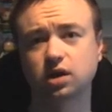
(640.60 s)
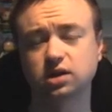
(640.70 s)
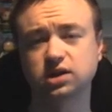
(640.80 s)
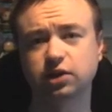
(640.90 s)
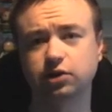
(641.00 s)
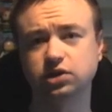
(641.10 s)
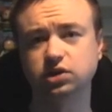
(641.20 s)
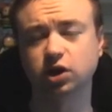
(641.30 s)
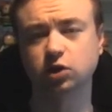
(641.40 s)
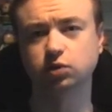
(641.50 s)
The series
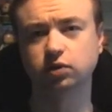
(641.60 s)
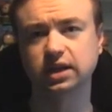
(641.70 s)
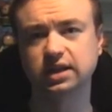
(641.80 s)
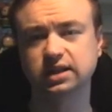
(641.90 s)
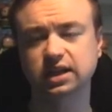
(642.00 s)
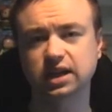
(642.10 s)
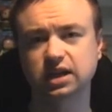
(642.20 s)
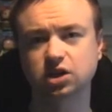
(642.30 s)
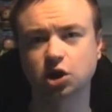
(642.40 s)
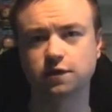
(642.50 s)
is going to be released
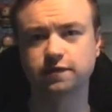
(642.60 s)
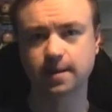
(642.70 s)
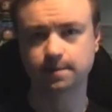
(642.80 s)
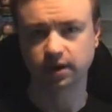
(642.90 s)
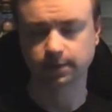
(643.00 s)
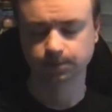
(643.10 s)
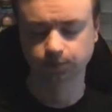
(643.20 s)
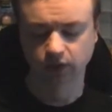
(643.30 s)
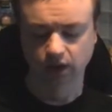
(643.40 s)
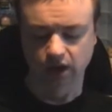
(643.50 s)
in November.
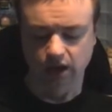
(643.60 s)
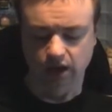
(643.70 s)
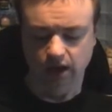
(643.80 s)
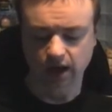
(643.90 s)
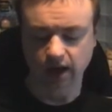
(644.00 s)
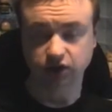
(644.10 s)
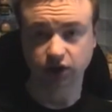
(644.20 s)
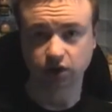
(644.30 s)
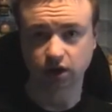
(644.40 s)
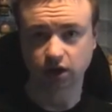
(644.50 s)

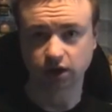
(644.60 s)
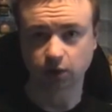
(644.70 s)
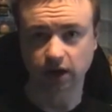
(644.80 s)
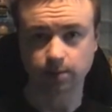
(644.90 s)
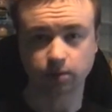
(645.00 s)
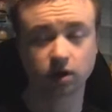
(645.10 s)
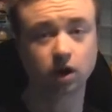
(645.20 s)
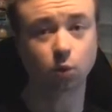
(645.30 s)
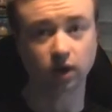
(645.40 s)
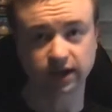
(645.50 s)
So not long away. But
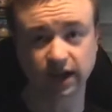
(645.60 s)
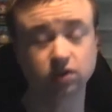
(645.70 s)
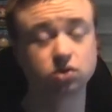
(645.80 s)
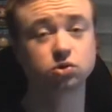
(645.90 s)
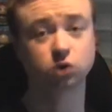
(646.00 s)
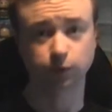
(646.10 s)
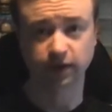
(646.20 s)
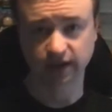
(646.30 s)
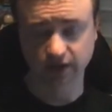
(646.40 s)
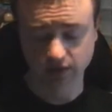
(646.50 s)
I will again talk
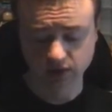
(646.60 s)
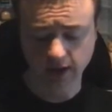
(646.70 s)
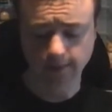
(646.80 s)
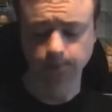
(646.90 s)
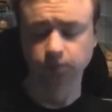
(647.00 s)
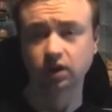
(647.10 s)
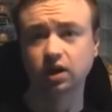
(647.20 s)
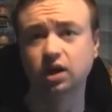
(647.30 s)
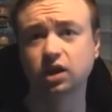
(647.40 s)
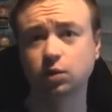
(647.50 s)
about that near the time.
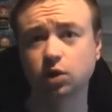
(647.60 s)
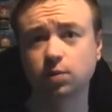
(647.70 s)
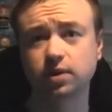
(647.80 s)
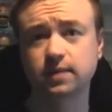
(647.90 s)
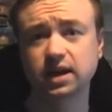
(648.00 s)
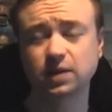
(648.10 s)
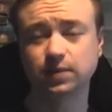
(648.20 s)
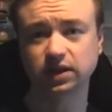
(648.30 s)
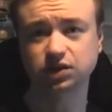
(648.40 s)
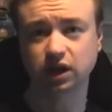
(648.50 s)
There will be many
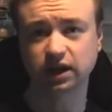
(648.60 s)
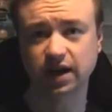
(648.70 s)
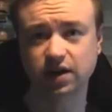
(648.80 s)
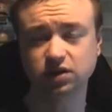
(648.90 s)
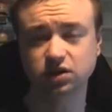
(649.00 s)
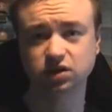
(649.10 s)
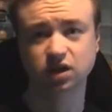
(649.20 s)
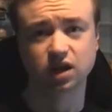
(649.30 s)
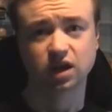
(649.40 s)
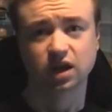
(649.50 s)
Pixar
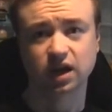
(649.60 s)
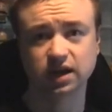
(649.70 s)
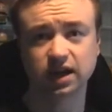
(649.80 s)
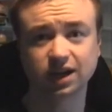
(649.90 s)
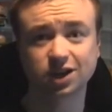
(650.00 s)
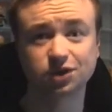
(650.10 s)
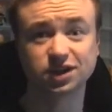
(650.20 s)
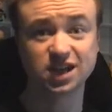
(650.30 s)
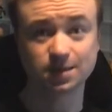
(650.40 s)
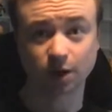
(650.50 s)
characters in it,
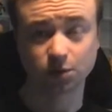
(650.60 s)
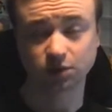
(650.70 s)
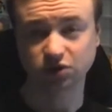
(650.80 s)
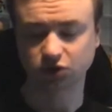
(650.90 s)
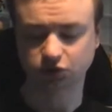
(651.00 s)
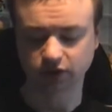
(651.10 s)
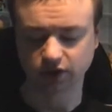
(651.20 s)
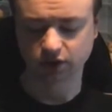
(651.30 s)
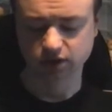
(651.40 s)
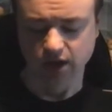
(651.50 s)
including Nemo, which looks
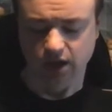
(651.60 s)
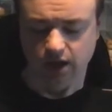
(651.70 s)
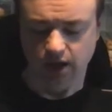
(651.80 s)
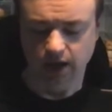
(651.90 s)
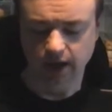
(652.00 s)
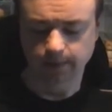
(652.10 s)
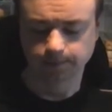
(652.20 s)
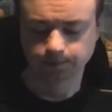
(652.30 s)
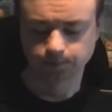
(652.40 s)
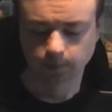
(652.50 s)
really good.
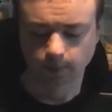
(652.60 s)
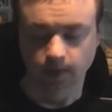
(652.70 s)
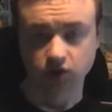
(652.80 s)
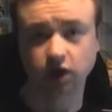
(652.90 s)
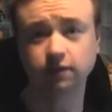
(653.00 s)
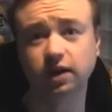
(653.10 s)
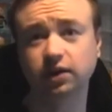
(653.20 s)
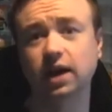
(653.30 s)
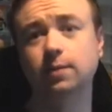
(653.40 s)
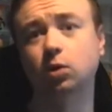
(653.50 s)
So hopefully
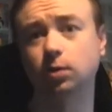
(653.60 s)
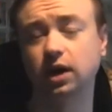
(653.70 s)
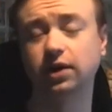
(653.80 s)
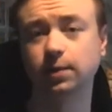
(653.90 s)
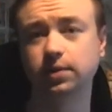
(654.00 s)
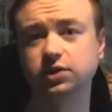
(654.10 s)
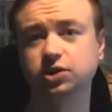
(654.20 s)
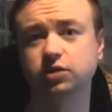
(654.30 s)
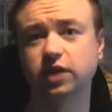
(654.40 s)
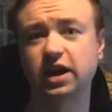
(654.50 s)
I'll get
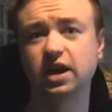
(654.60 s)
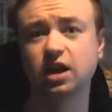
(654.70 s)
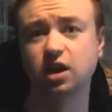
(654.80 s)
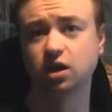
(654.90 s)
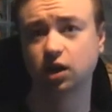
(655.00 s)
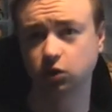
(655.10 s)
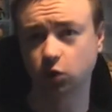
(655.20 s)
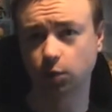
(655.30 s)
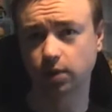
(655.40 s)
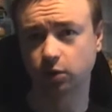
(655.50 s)
pictures of that and
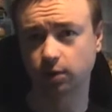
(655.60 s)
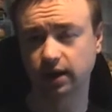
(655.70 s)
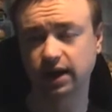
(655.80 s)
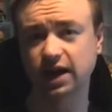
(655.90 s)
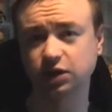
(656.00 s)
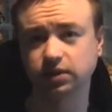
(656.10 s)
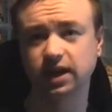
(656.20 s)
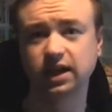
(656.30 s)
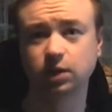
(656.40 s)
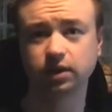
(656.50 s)
talk a bit more about it as we
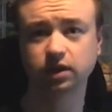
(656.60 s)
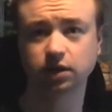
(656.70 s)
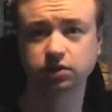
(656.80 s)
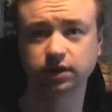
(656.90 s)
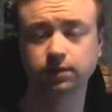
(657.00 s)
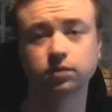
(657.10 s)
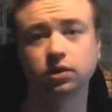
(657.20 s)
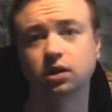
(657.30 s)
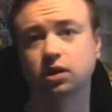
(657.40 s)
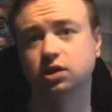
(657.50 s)
get a little bit closer,
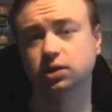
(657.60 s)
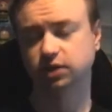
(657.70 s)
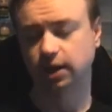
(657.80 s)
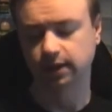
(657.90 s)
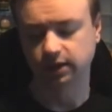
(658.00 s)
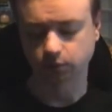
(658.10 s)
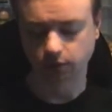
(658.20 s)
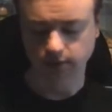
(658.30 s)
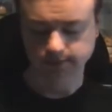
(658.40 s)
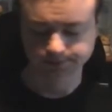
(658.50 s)
sometime next
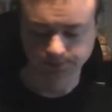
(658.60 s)
month.